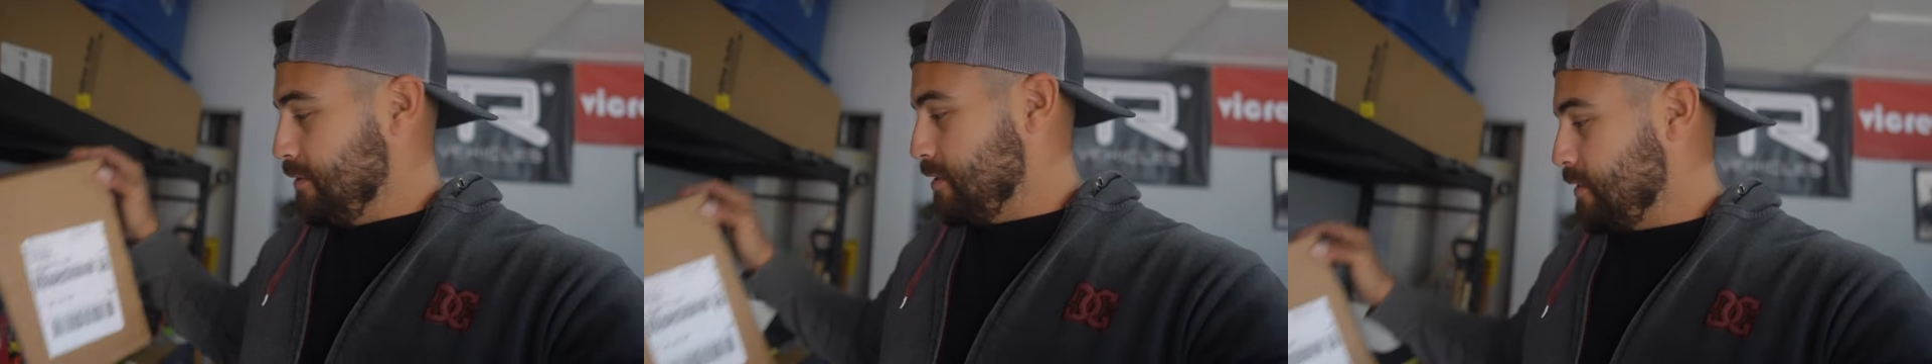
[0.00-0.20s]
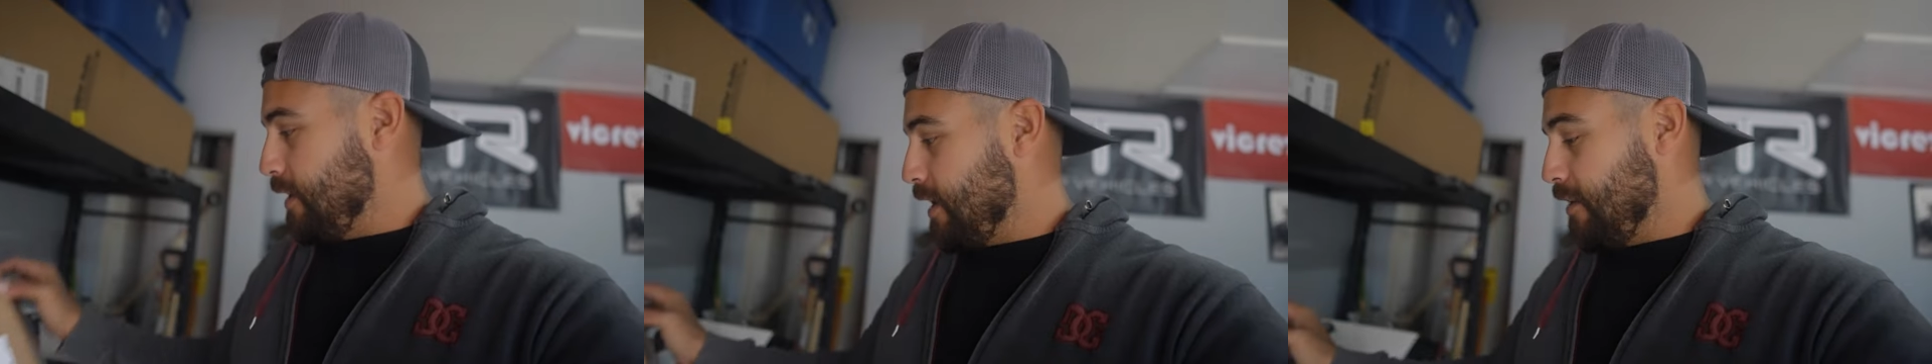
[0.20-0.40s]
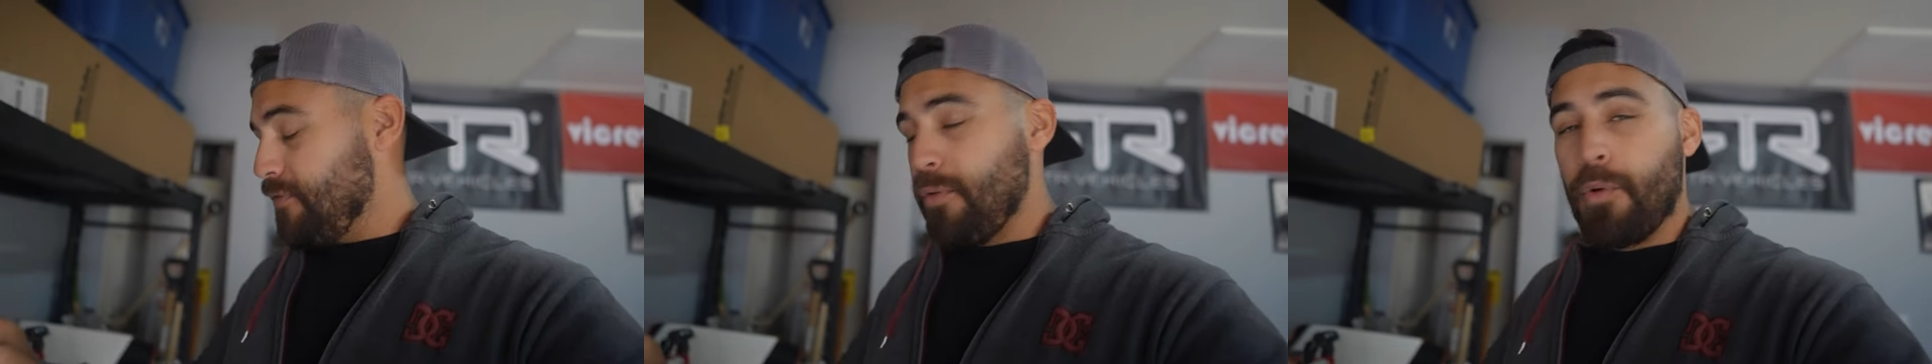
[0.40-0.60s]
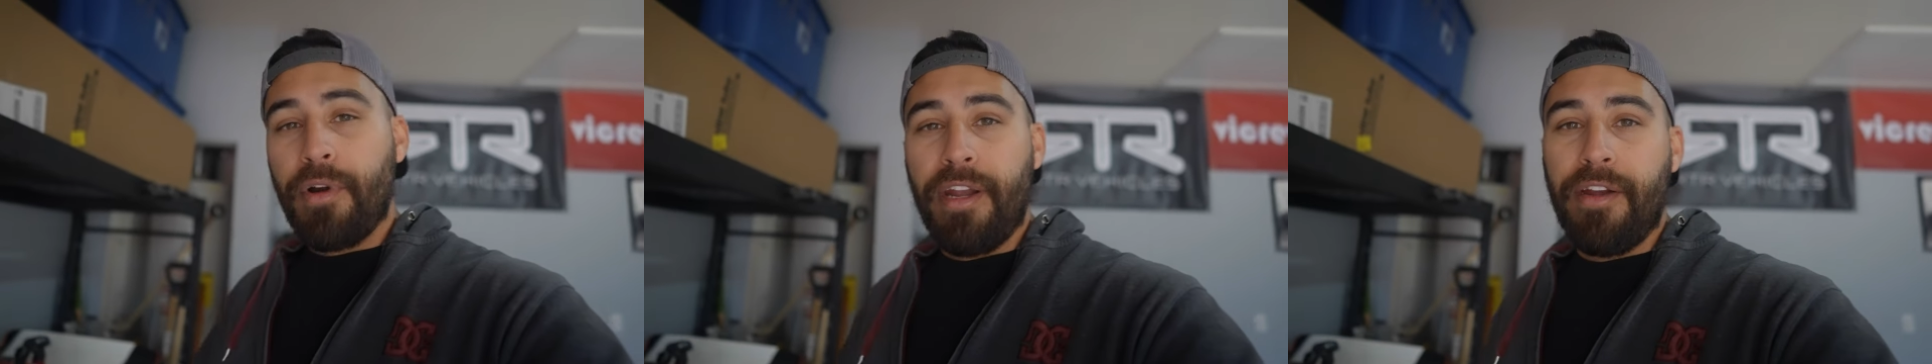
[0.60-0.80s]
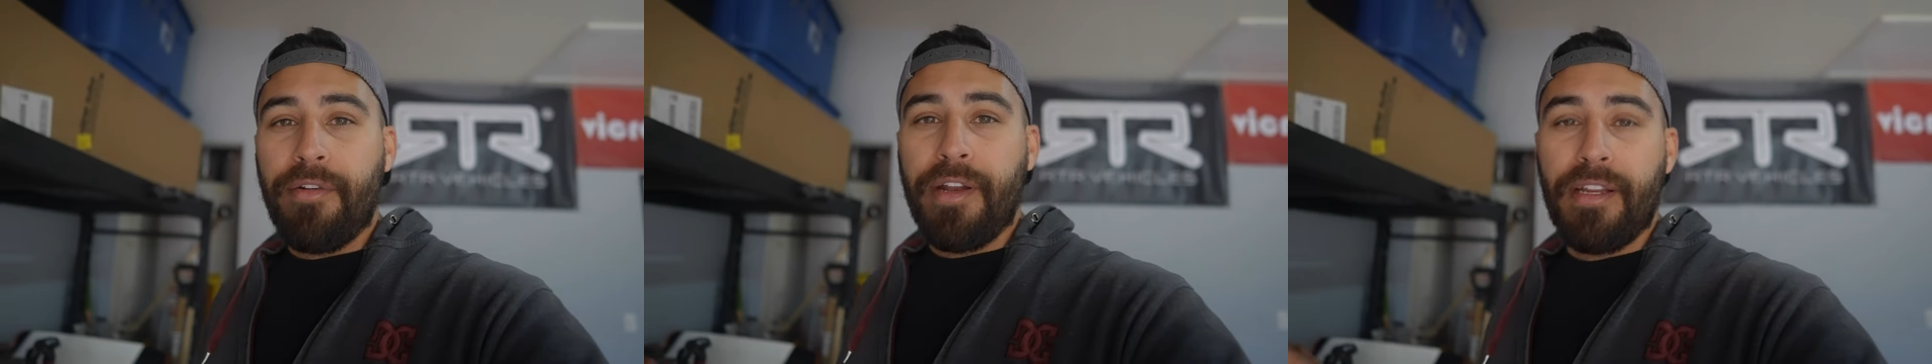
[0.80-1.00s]
So I got four
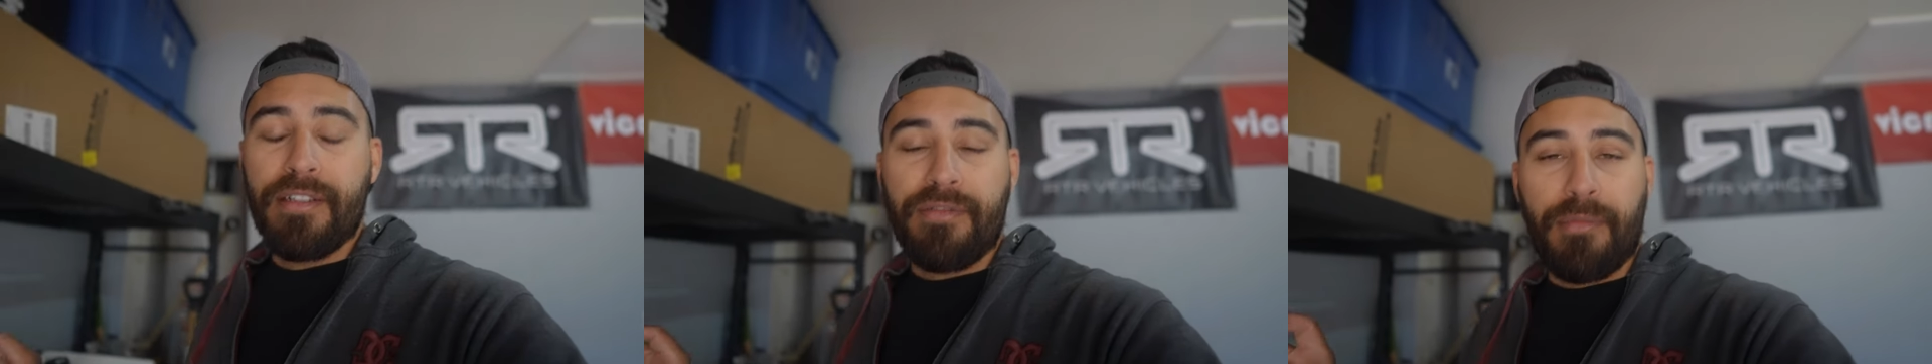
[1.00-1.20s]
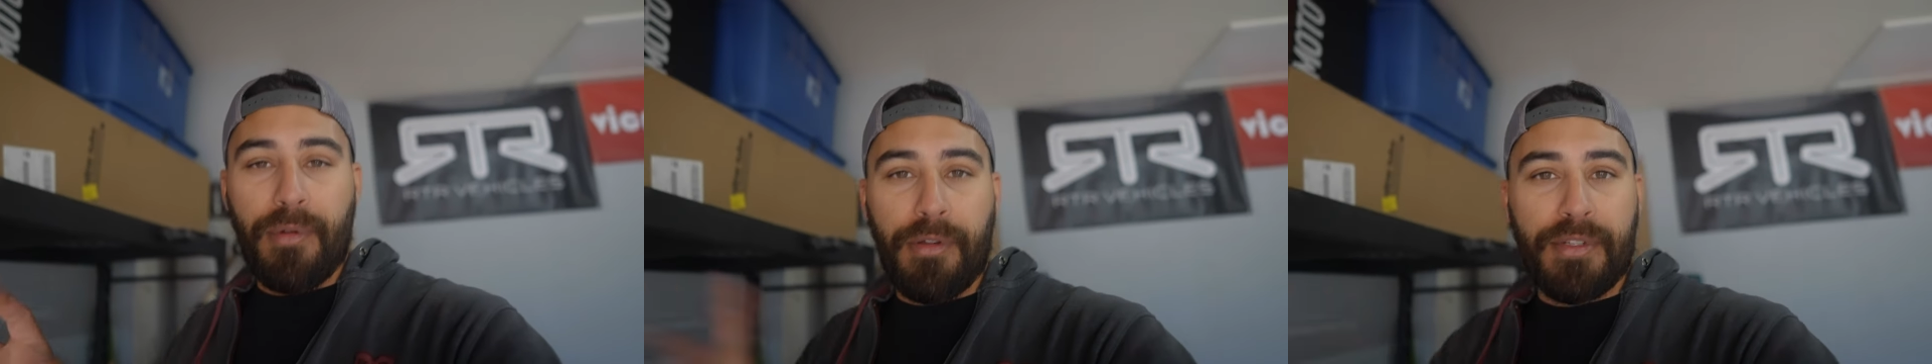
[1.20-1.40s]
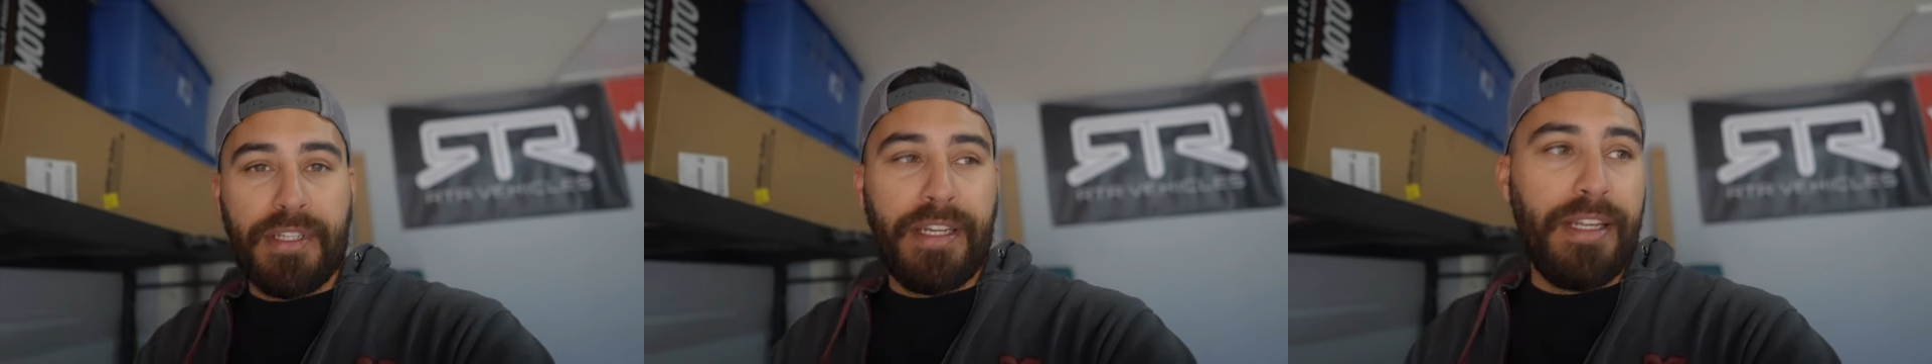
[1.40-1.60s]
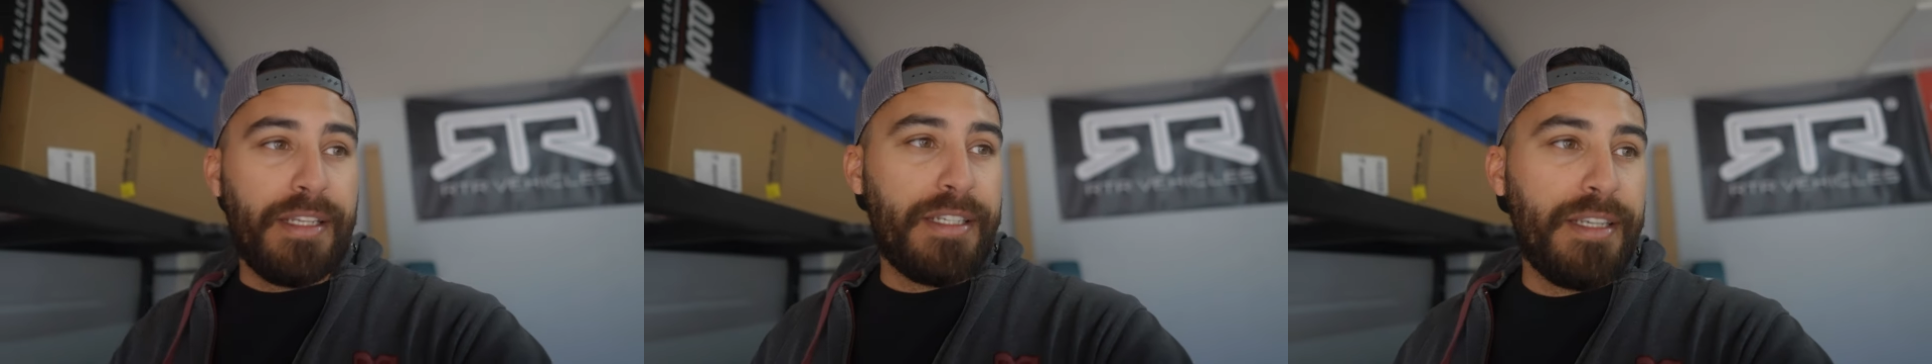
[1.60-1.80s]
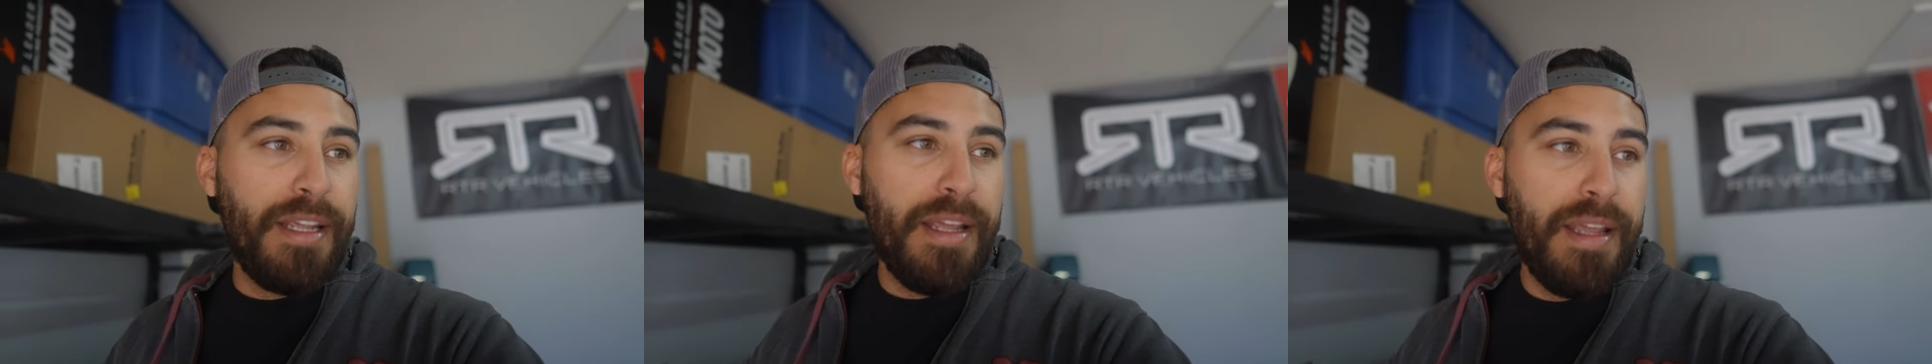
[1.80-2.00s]
D-rings for both
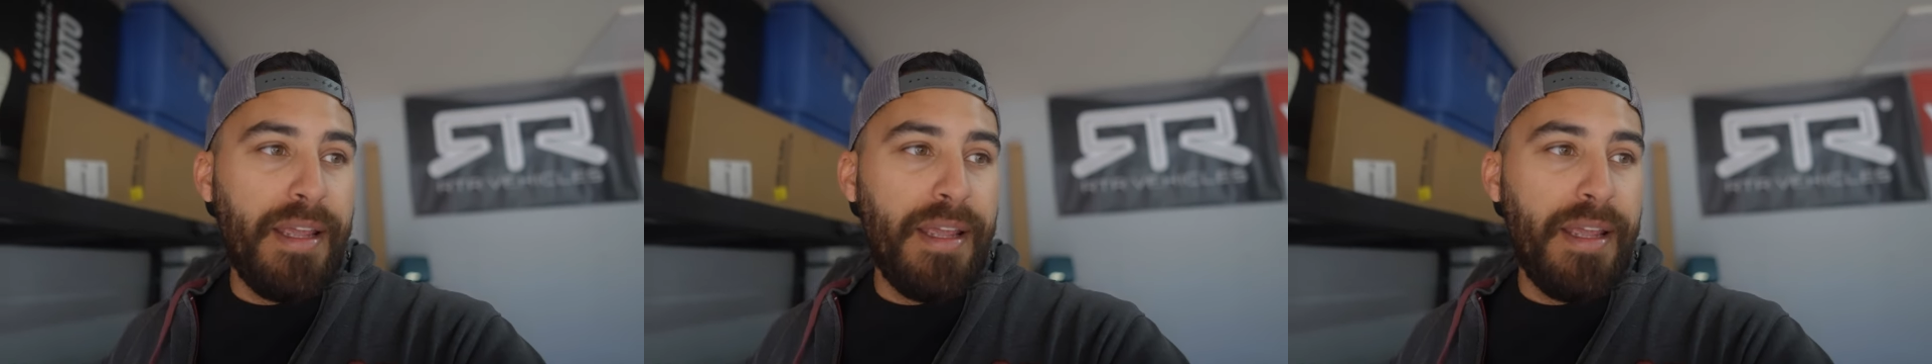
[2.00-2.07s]
seats.